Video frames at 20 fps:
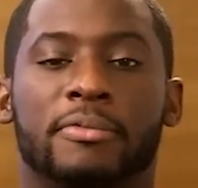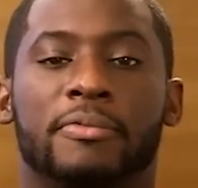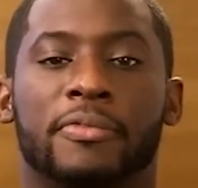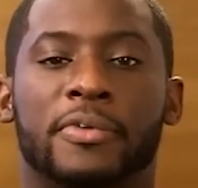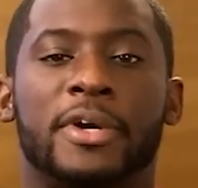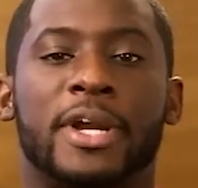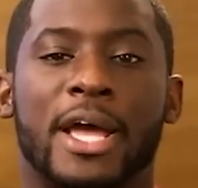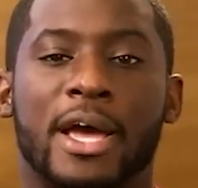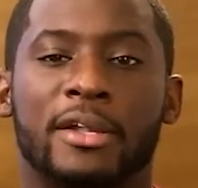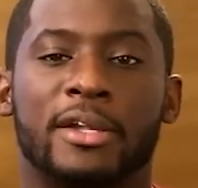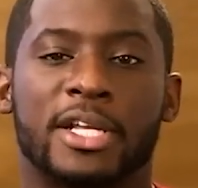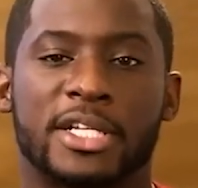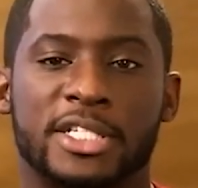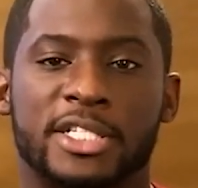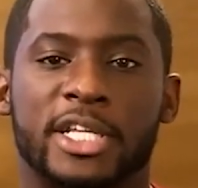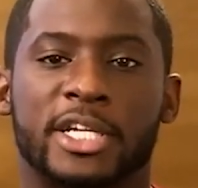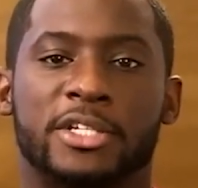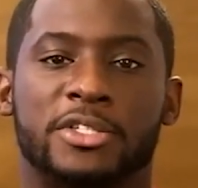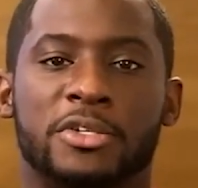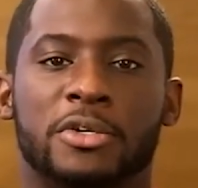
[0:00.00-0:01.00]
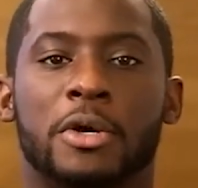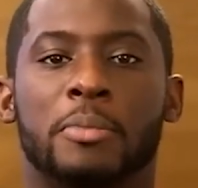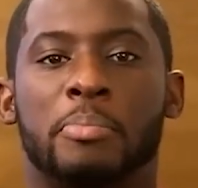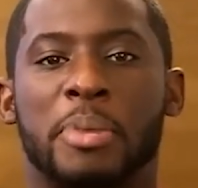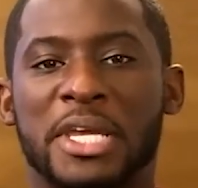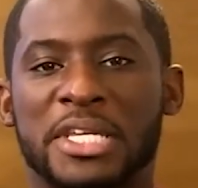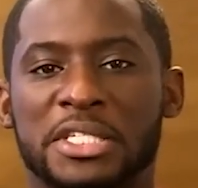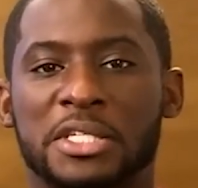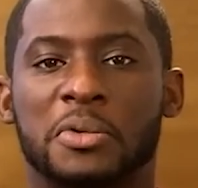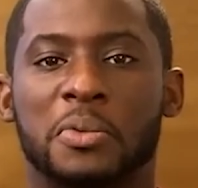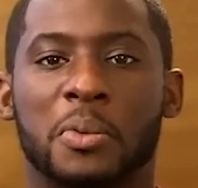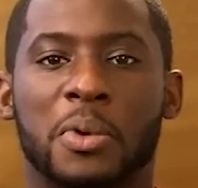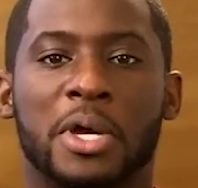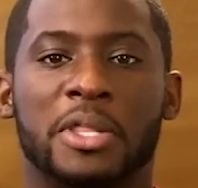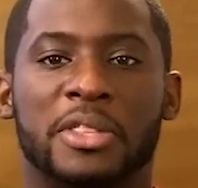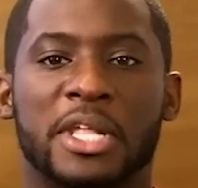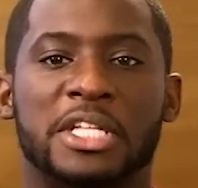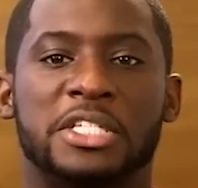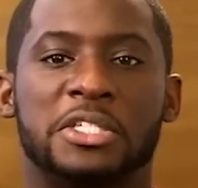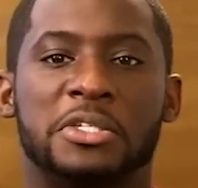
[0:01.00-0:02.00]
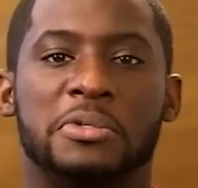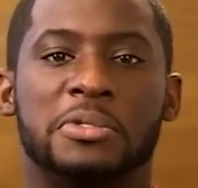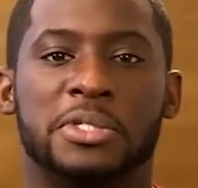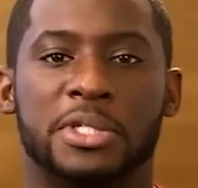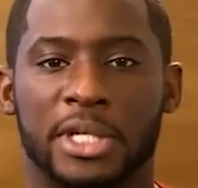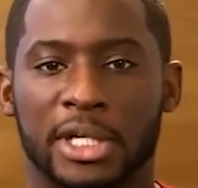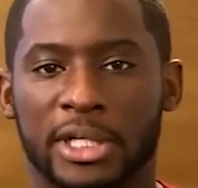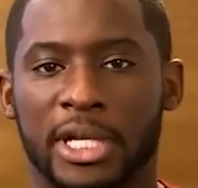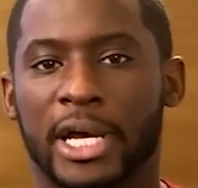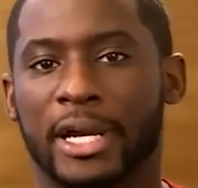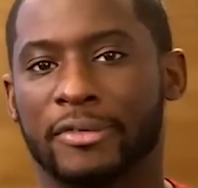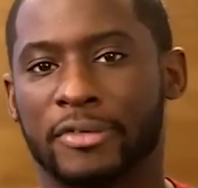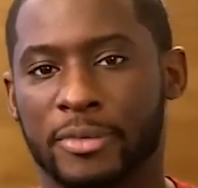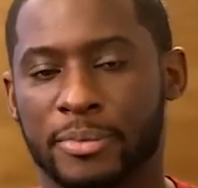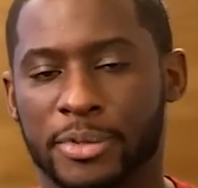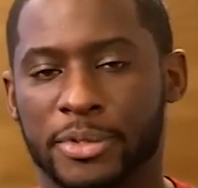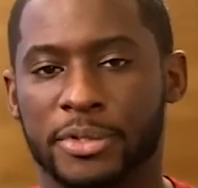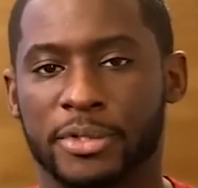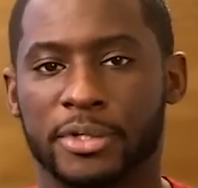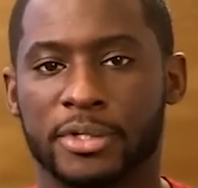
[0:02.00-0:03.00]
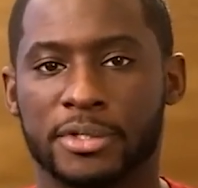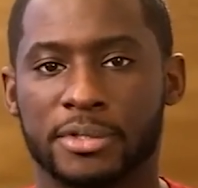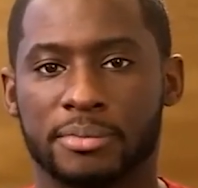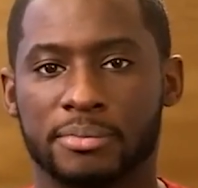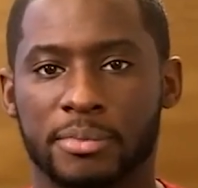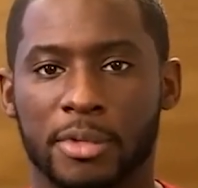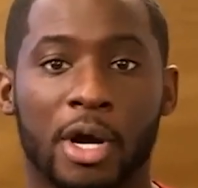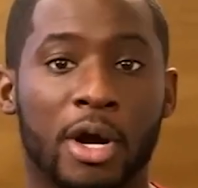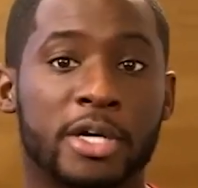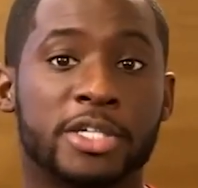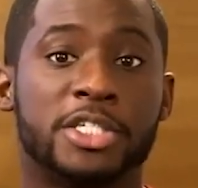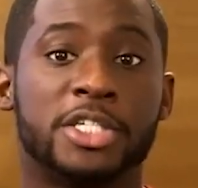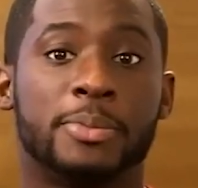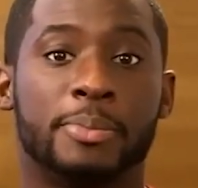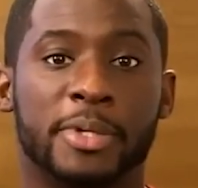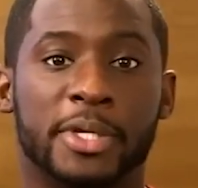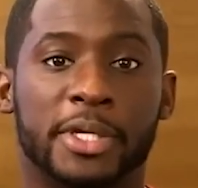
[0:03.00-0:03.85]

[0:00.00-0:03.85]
For now, let's stick to a basic one that's used in a lot of computers, R G